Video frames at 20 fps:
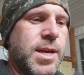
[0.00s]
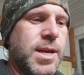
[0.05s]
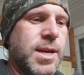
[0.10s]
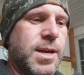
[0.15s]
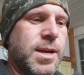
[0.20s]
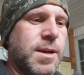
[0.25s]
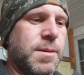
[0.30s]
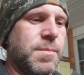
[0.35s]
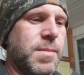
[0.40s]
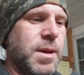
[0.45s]

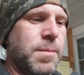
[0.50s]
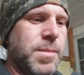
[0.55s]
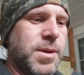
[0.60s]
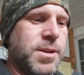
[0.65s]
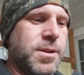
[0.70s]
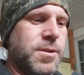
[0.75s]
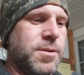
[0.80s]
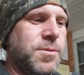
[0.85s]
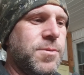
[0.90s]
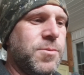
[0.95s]
Um, let me
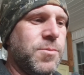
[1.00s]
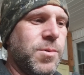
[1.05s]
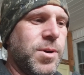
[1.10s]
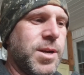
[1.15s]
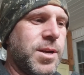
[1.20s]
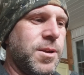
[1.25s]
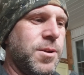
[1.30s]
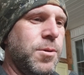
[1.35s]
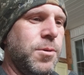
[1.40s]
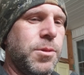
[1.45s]
know
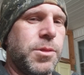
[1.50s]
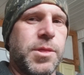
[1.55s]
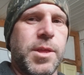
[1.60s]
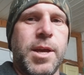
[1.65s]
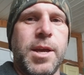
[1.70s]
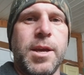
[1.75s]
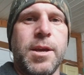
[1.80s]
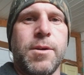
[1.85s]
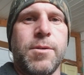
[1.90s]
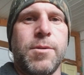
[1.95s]
what you
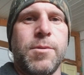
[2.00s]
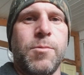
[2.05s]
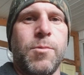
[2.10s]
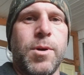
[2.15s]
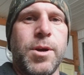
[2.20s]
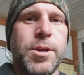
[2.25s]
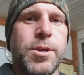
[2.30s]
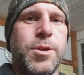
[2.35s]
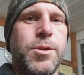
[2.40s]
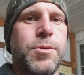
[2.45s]
think or
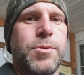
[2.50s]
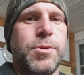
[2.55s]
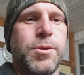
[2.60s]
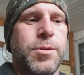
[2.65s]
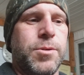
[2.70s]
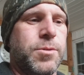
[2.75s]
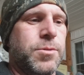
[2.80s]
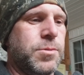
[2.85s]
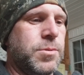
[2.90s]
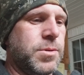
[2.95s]
what you
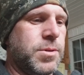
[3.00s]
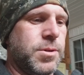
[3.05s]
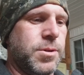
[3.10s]
do.